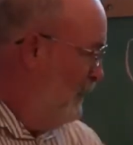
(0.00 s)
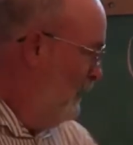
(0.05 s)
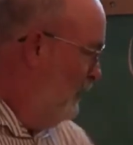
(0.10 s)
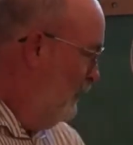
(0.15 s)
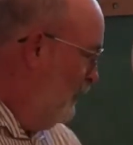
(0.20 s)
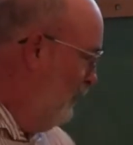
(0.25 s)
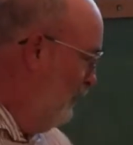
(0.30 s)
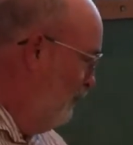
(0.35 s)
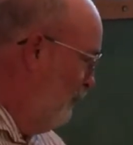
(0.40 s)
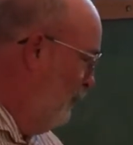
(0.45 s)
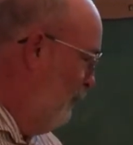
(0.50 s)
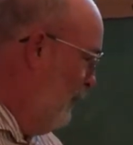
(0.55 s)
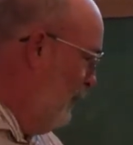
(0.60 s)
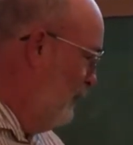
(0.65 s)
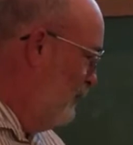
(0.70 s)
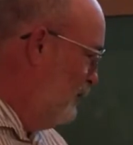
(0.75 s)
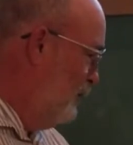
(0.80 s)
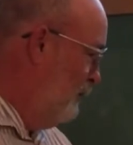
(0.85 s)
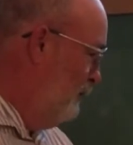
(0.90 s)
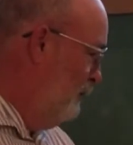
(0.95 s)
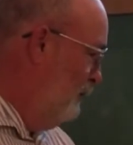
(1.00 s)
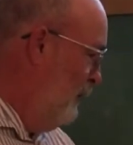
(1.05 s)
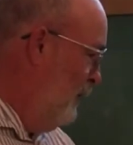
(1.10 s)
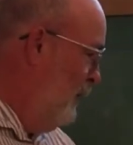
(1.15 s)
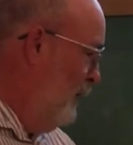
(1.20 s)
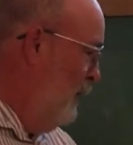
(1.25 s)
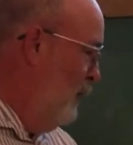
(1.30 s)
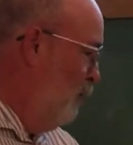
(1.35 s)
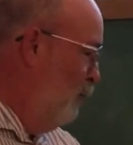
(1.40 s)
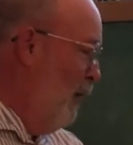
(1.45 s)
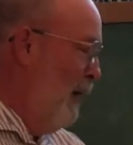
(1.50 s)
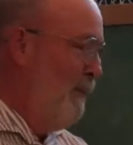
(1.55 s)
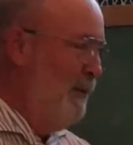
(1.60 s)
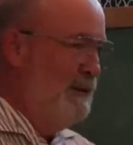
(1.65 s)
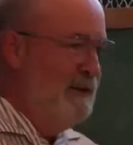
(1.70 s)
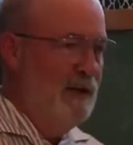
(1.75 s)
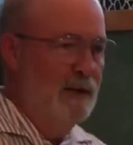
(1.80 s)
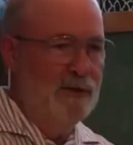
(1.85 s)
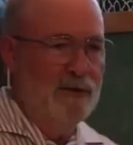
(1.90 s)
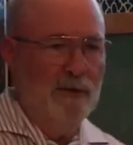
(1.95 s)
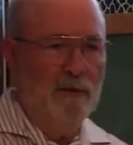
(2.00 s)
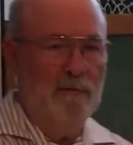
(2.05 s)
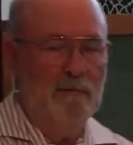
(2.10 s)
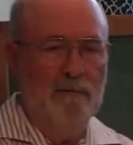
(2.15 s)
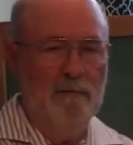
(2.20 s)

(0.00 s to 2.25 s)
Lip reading: the information. Repetition.